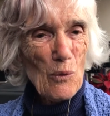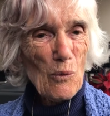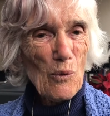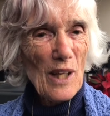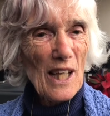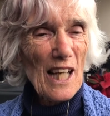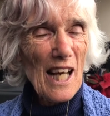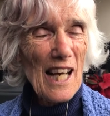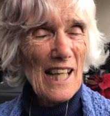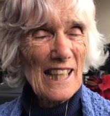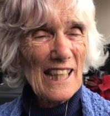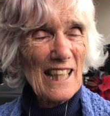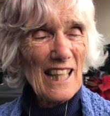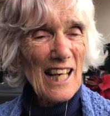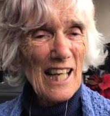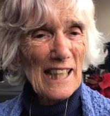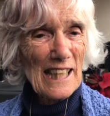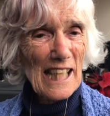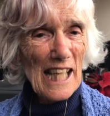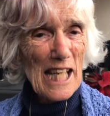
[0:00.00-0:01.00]
Well,
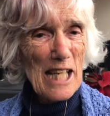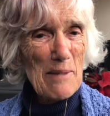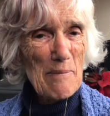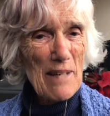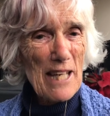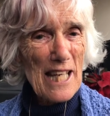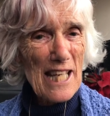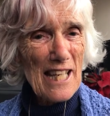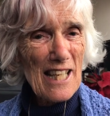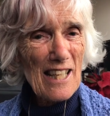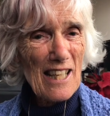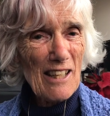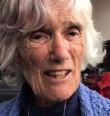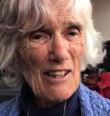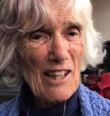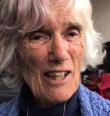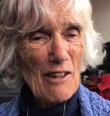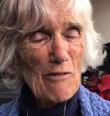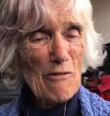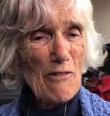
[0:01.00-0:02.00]
I came here
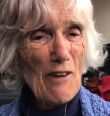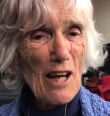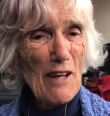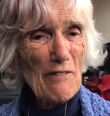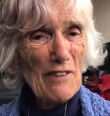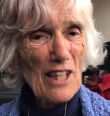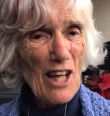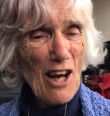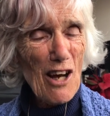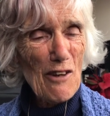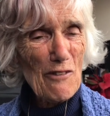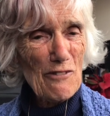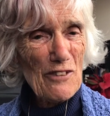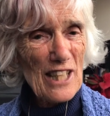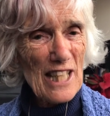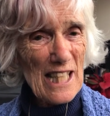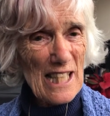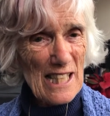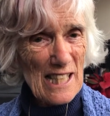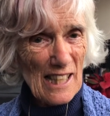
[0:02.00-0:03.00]
5.5
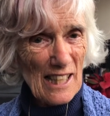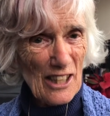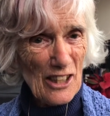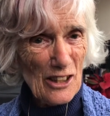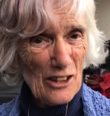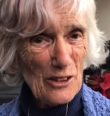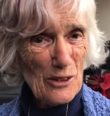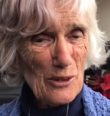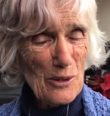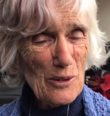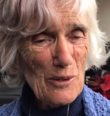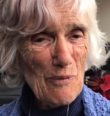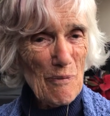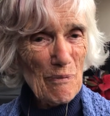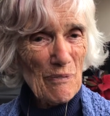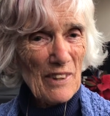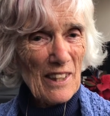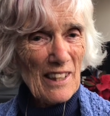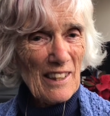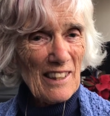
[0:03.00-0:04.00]
years ago,
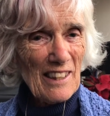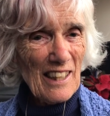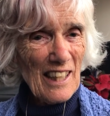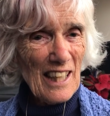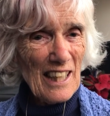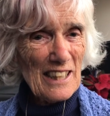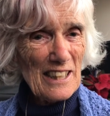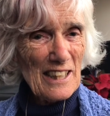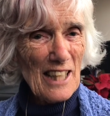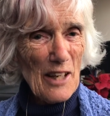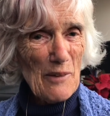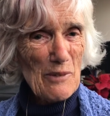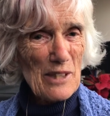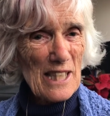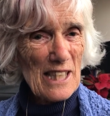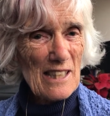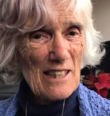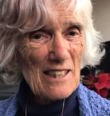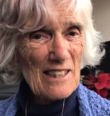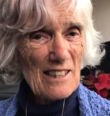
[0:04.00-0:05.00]
and I
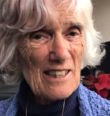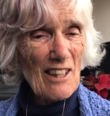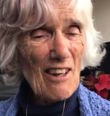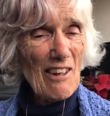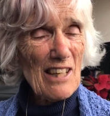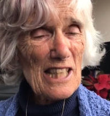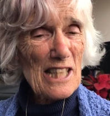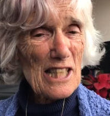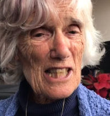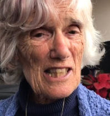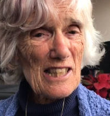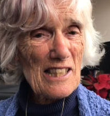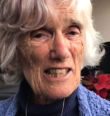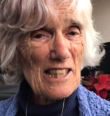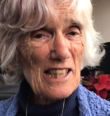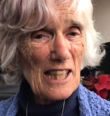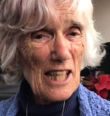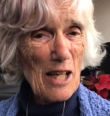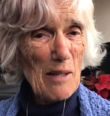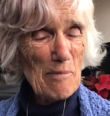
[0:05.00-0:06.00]
was guided
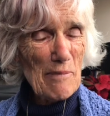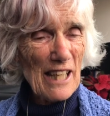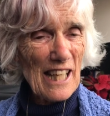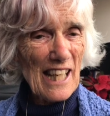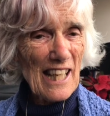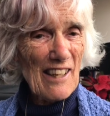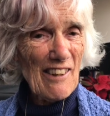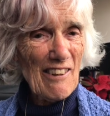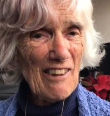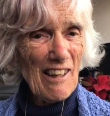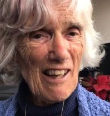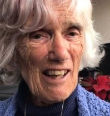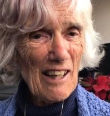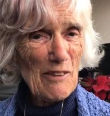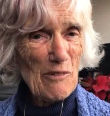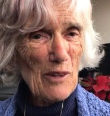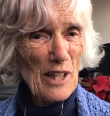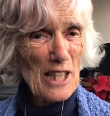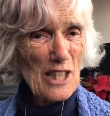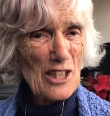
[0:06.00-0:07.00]
to come here.
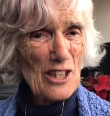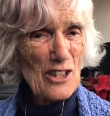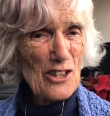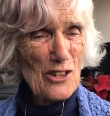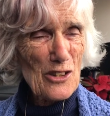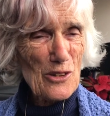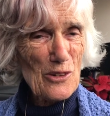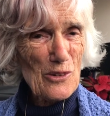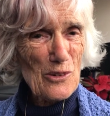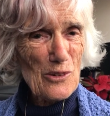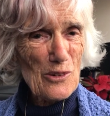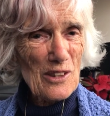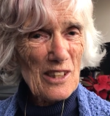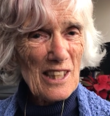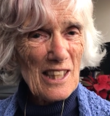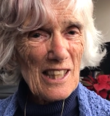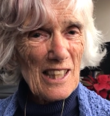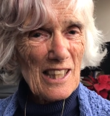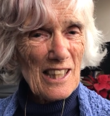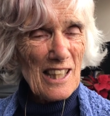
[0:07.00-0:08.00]
I went to
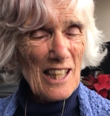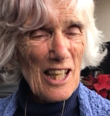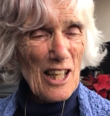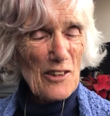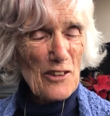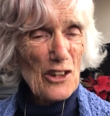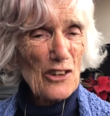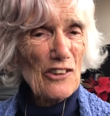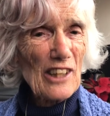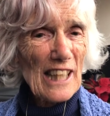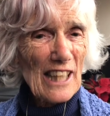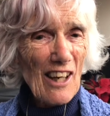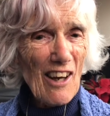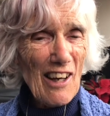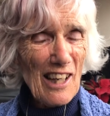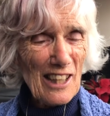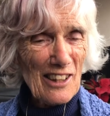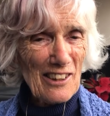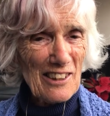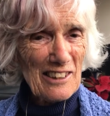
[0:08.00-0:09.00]
the Greek
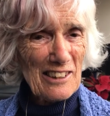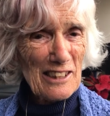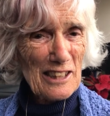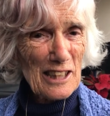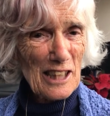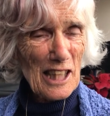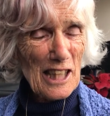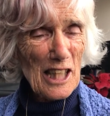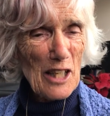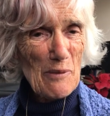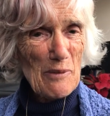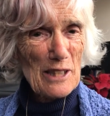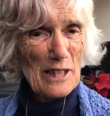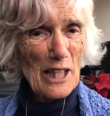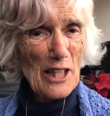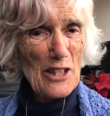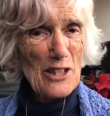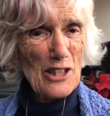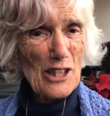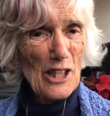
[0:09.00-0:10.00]
islands, and I was
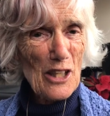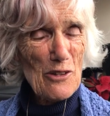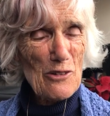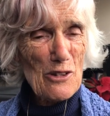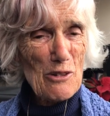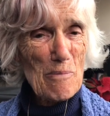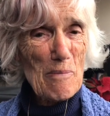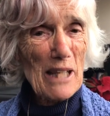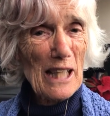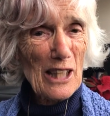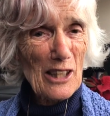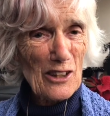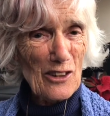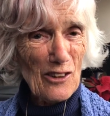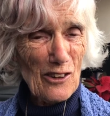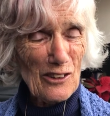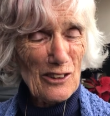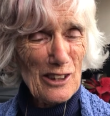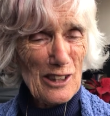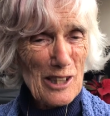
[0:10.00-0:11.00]
going to go to
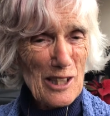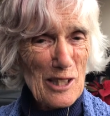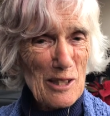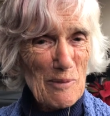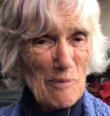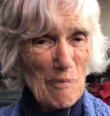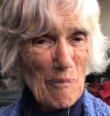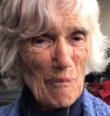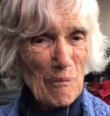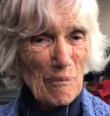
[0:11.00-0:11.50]
Mykonos,